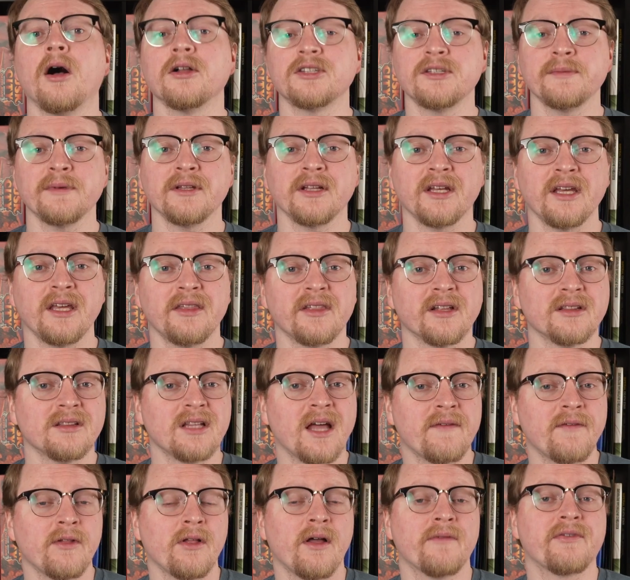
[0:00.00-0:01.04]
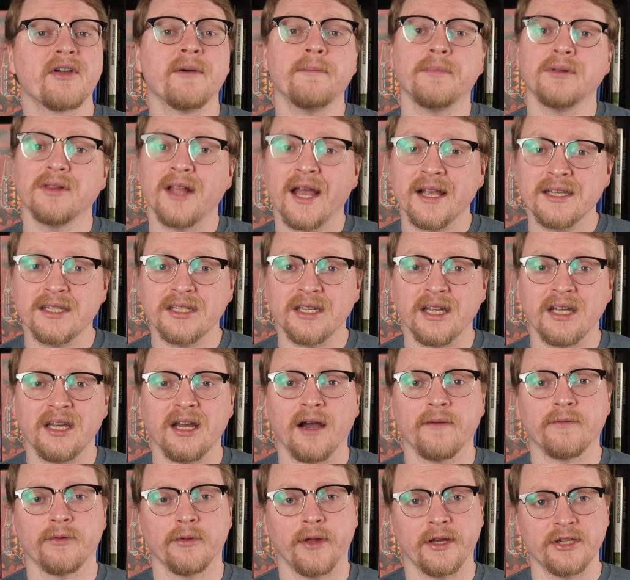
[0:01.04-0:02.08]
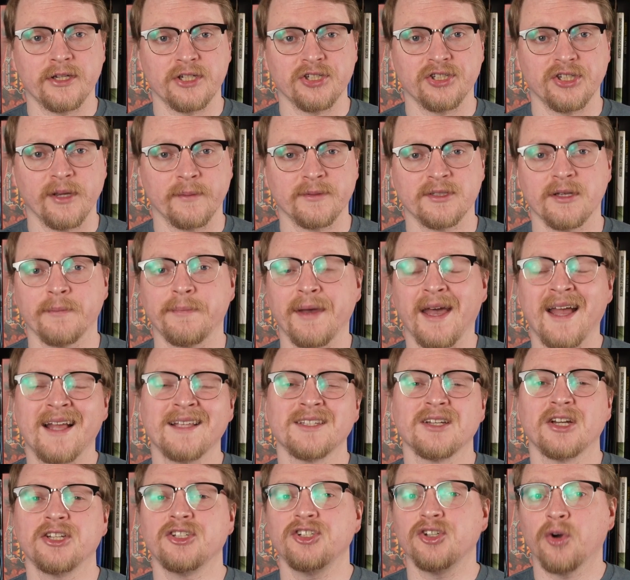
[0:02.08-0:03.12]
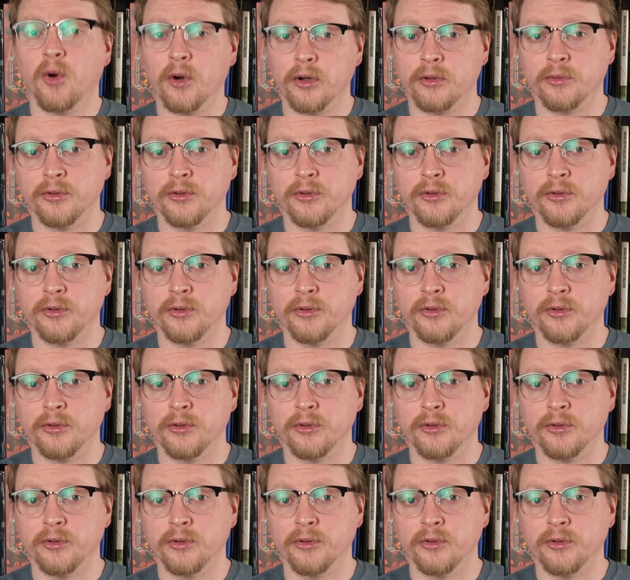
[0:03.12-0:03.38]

Ultimately, the level of complexity of relationships depends on your